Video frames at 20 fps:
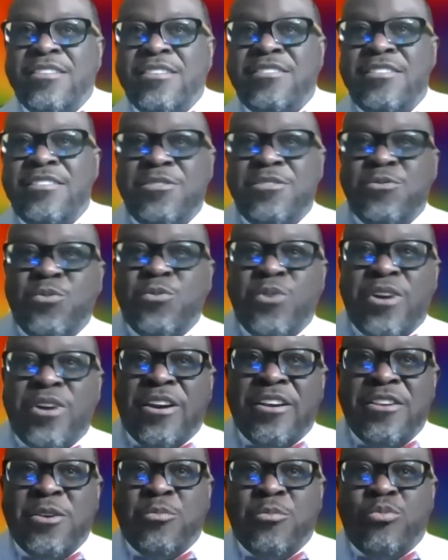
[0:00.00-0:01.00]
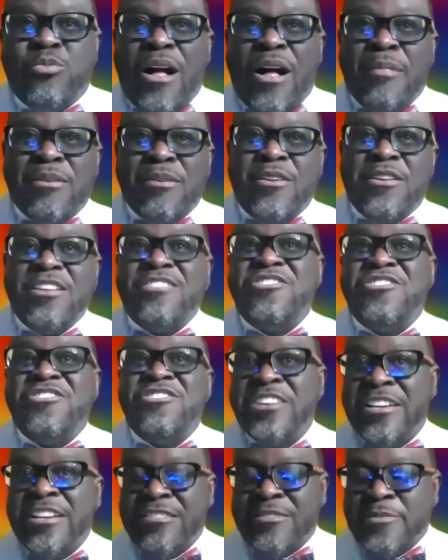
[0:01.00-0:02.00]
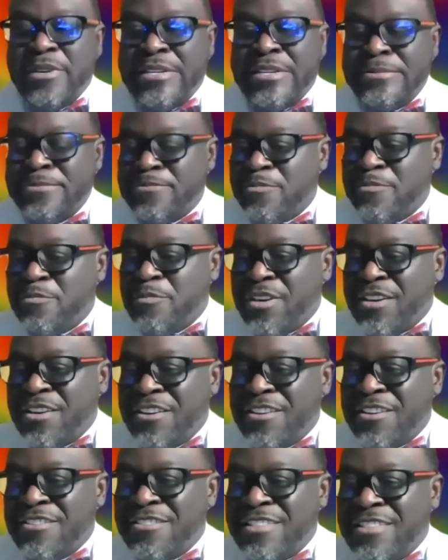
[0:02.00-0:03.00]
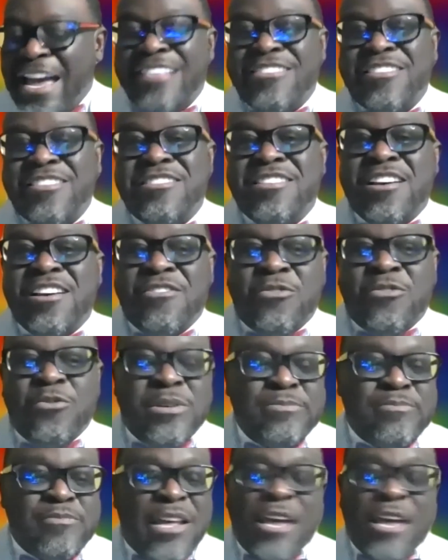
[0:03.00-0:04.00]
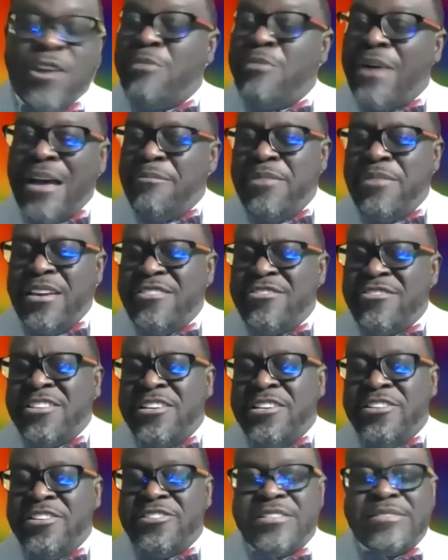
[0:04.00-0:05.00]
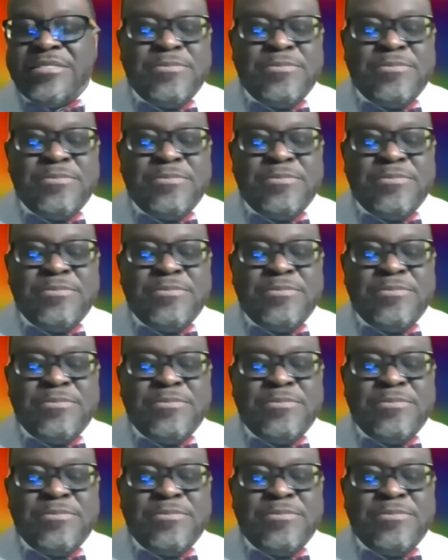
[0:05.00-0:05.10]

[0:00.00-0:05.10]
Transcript: is where you're probably going to judge me, because that's a tough one. I don't mind being judged.